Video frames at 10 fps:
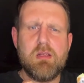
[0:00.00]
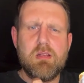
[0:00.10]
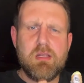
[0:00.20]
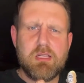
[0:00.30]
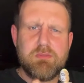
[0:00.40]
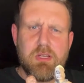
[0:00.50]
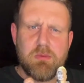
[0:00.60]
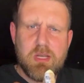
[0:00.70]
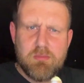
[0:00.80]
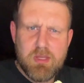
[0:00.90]
Next figure
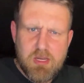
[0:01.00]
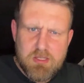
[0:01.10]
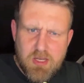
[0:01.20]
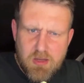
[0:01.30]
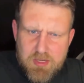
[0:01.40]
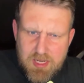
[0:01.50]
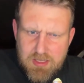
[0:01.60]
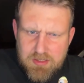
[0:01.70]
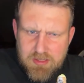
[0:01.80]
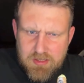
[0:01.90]
we up there is Darby Allin.